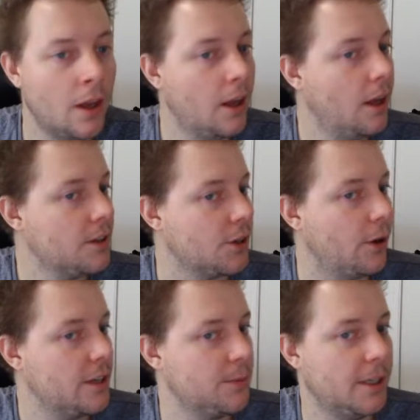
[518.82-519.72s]
So
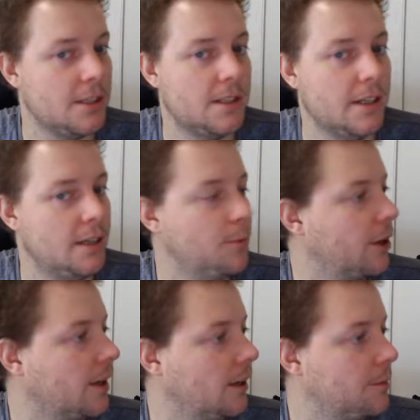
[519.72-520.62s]
as we can see, my
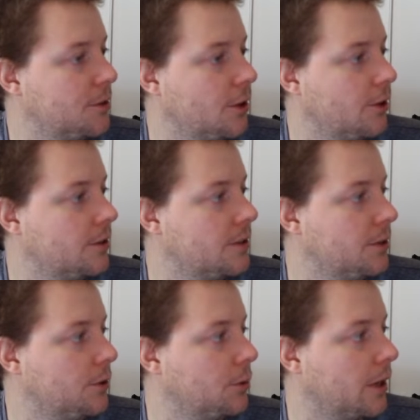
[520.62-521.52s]
Calypso
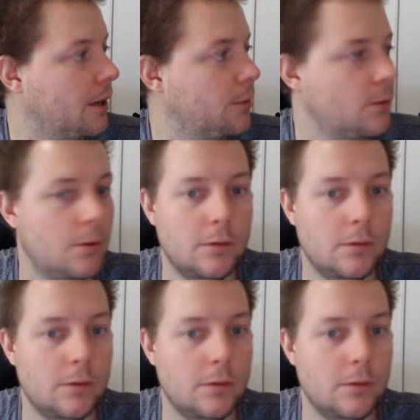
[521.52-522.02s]
serial cable